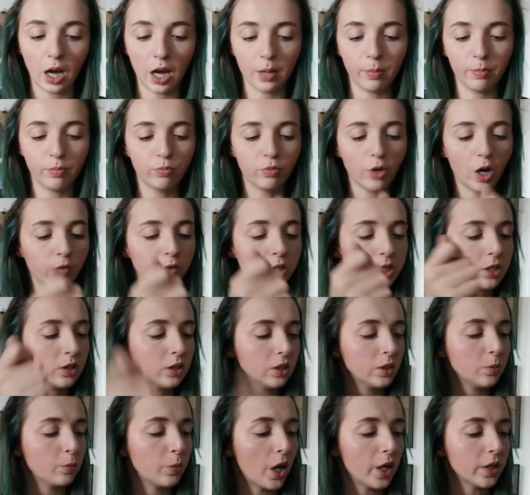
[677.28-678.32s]
I
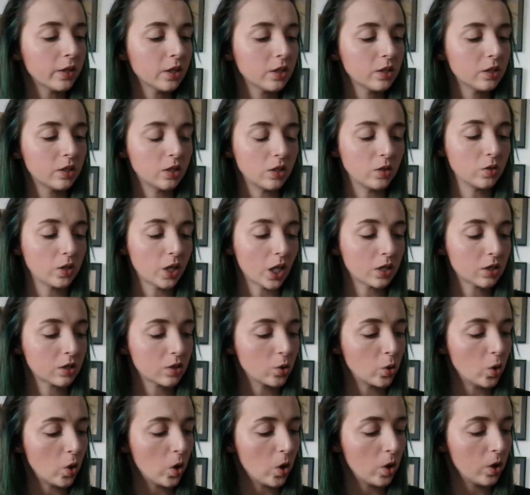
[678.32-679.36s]
originally bought this to use at
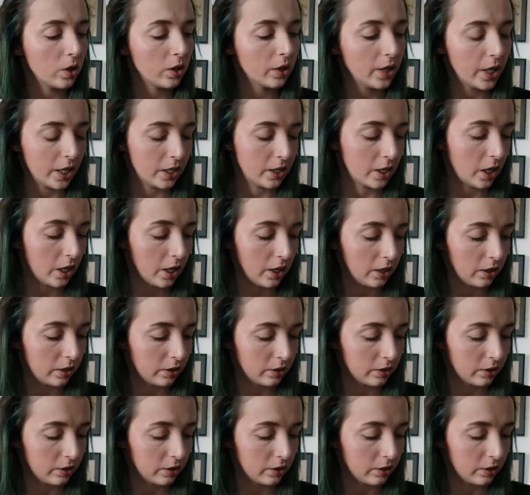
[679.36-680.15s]
school and then